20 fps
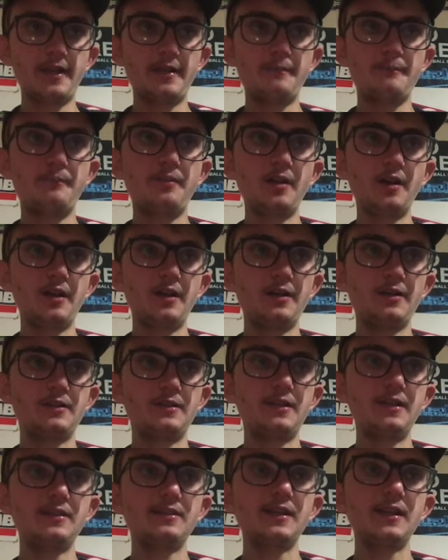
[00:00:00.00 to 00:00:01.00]
But
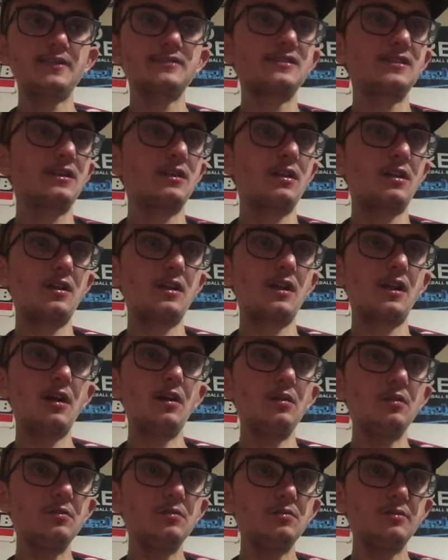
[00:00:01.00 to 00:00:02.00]
these guys can
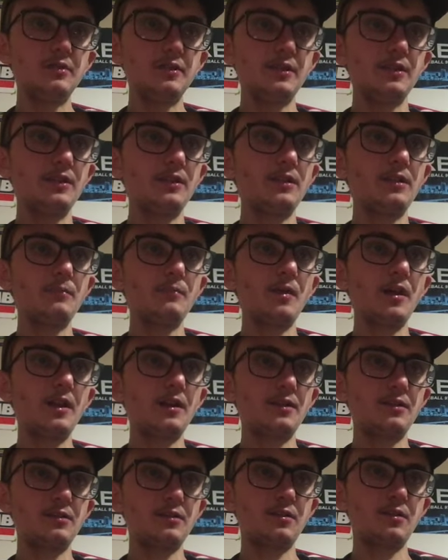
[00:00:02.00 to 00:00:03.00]
go in my
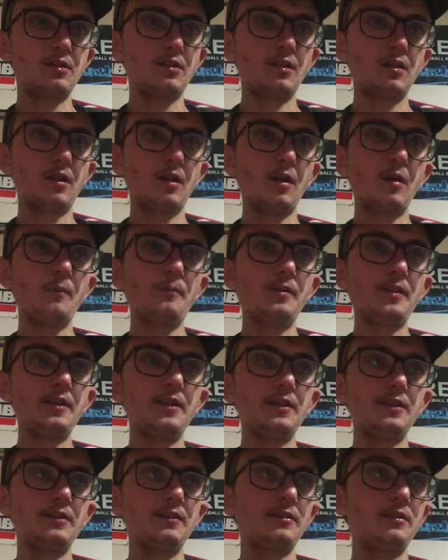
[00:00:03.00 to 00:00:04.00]
go
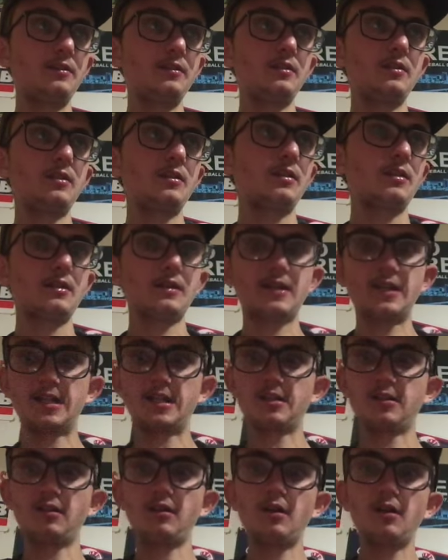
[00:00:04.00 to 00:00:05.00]
be, cause
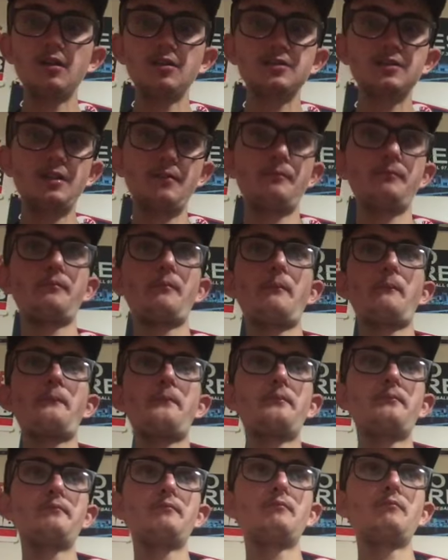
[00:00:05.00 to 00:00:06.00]
honestly,
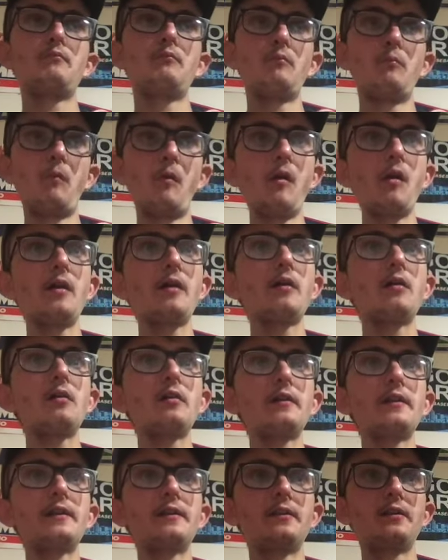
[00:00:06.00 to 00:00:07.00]

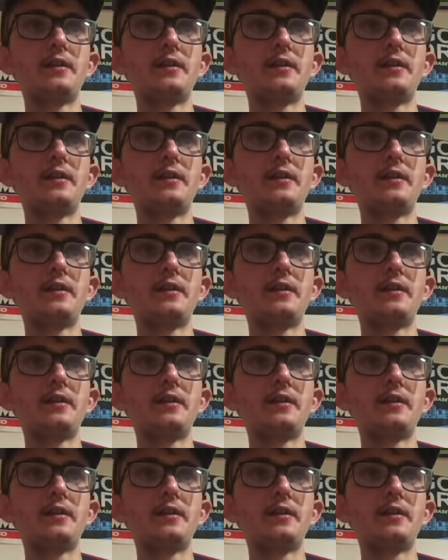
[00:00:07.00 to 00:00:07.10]
Moyhorn,